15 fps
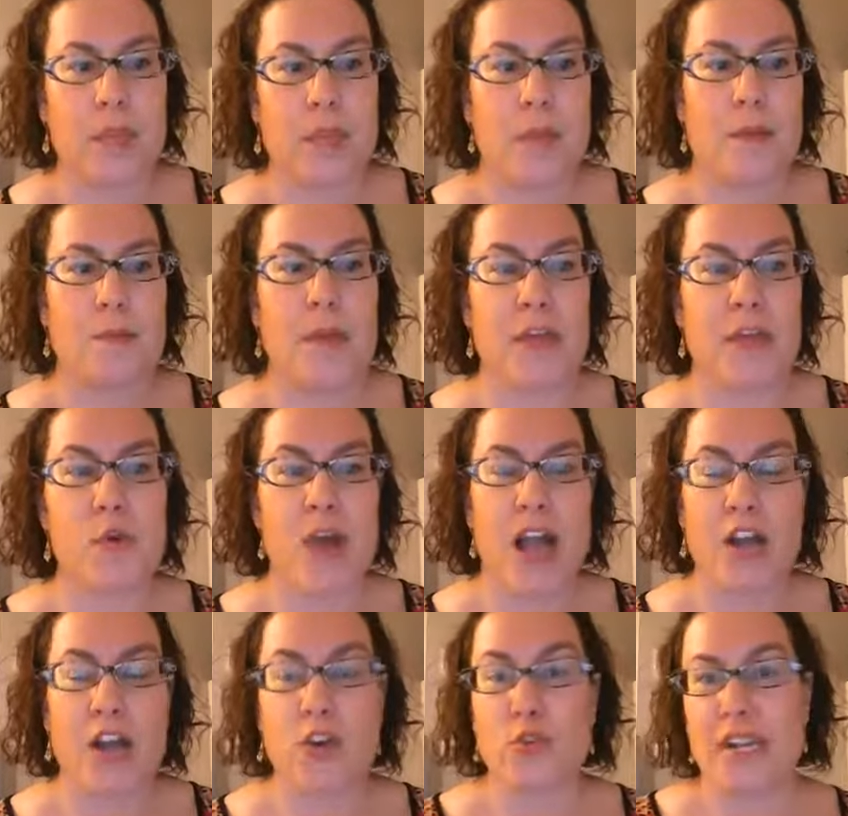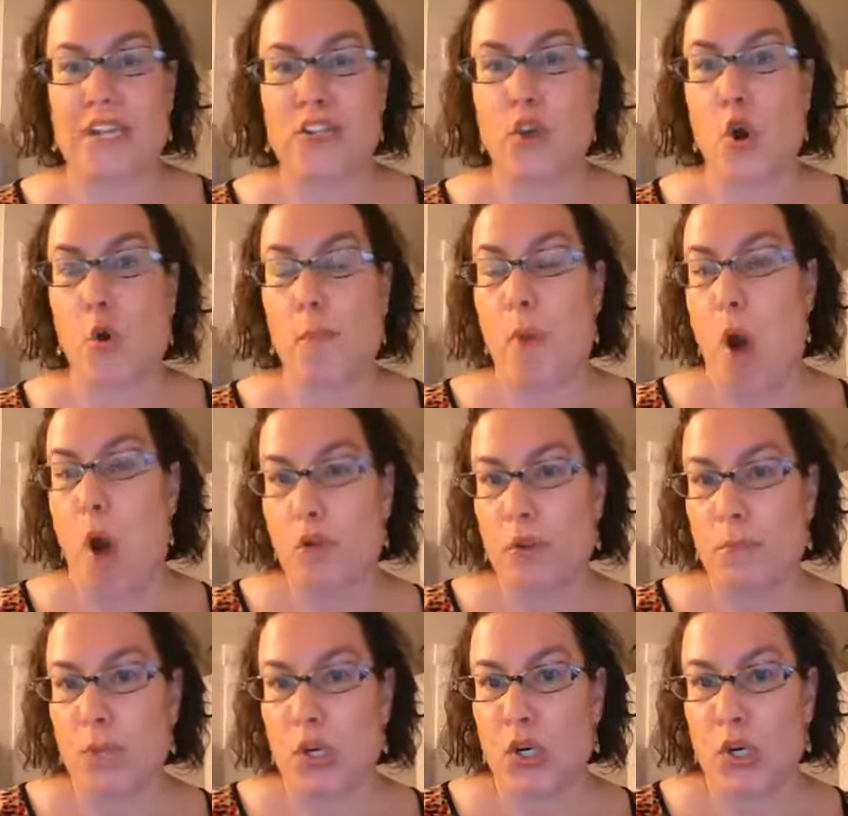methyl acrylate
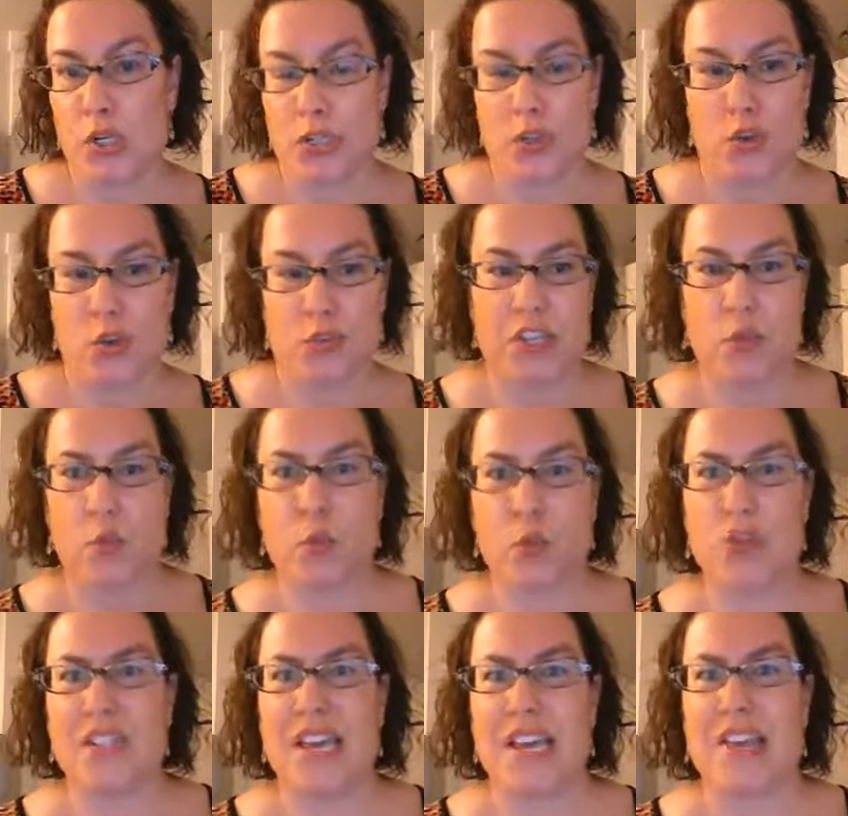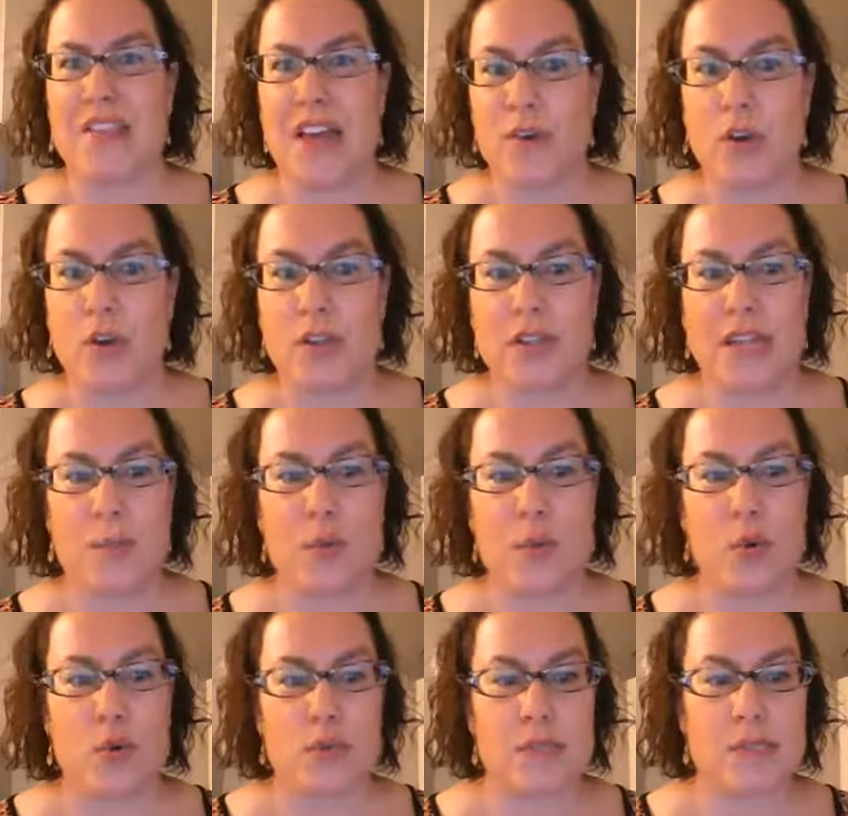copolymer, so you'll see words like that on
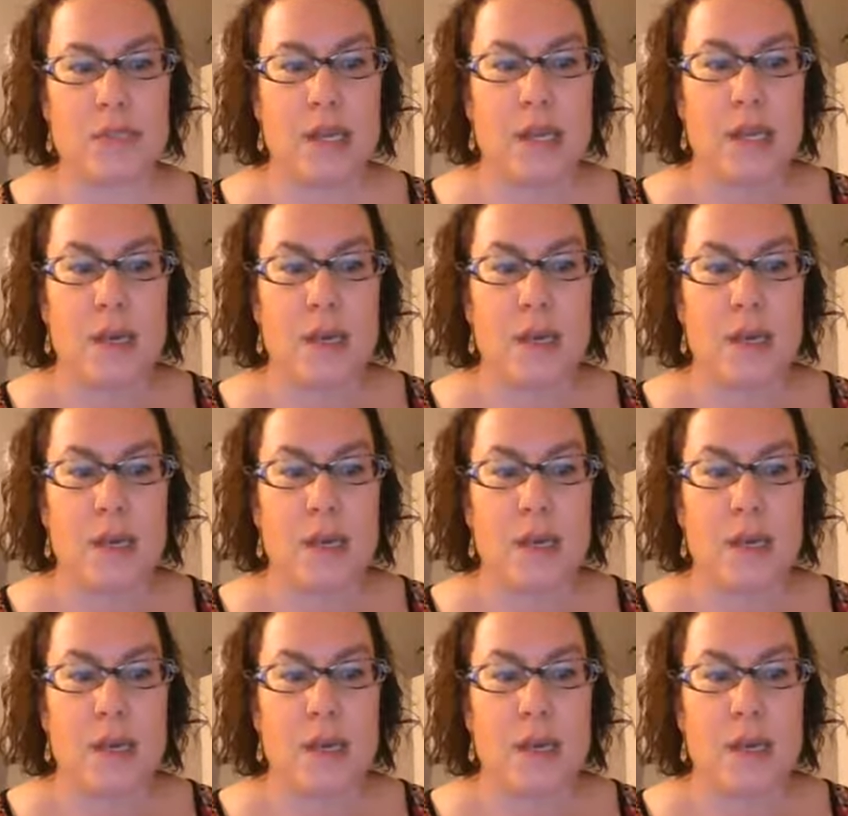labels.